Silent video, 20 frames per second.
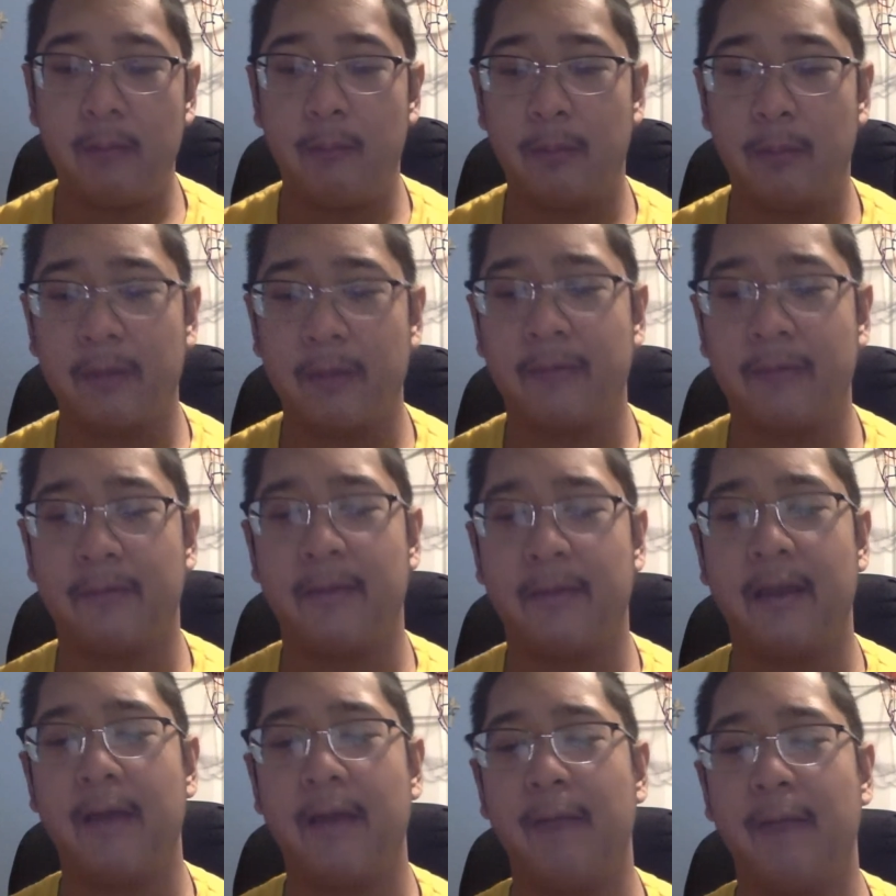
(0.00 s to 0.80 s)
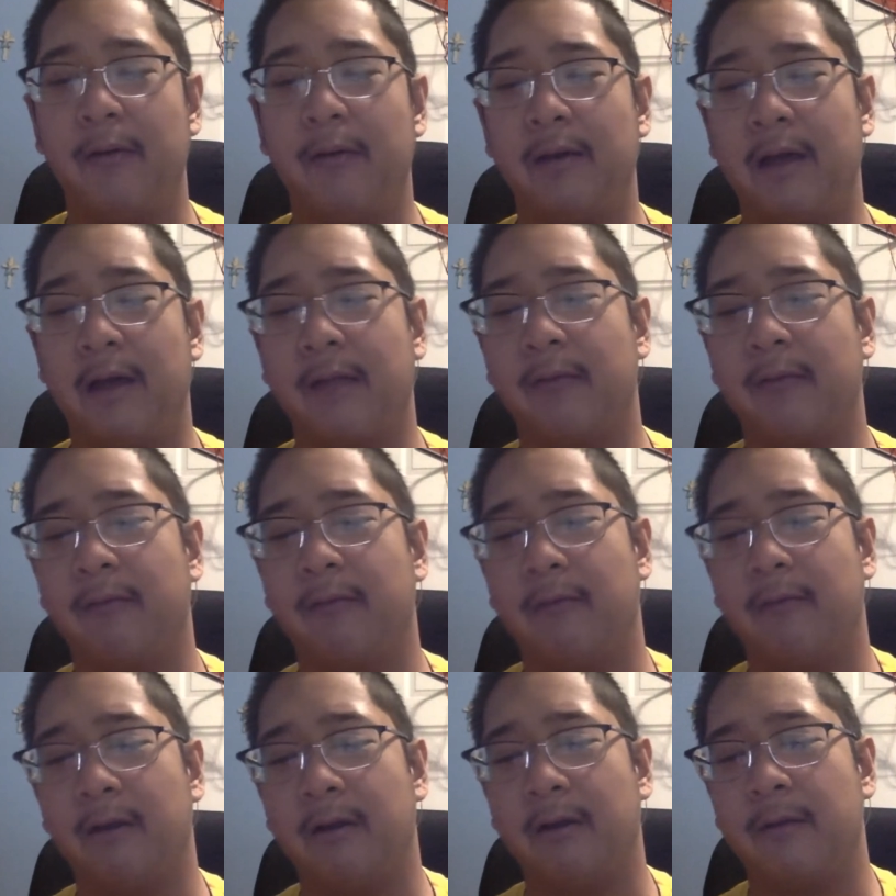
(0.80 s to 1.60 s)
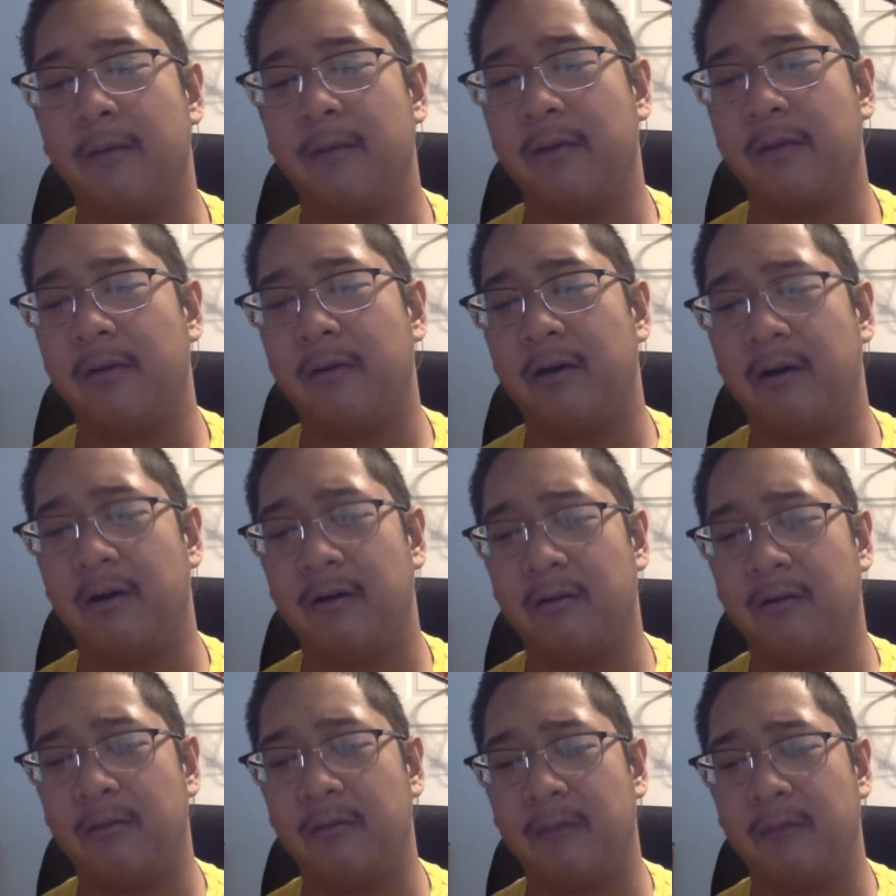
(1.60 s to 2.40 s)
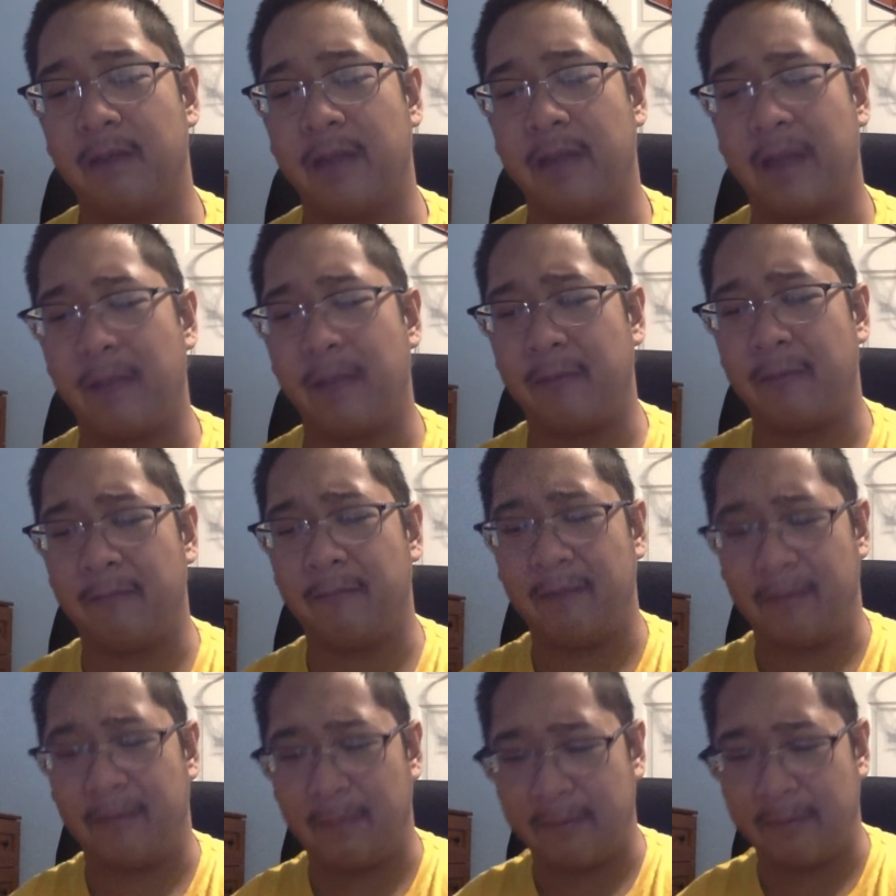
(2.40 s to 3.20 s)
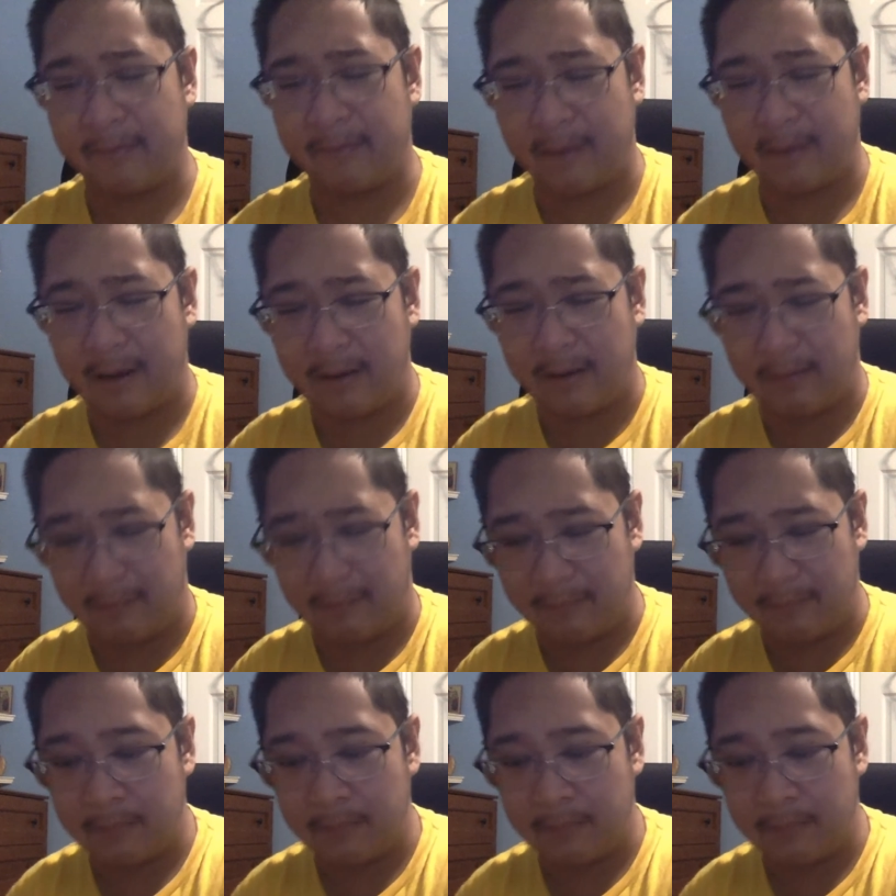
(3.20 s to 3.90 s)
But today I would like to welcome you all to my game development channel.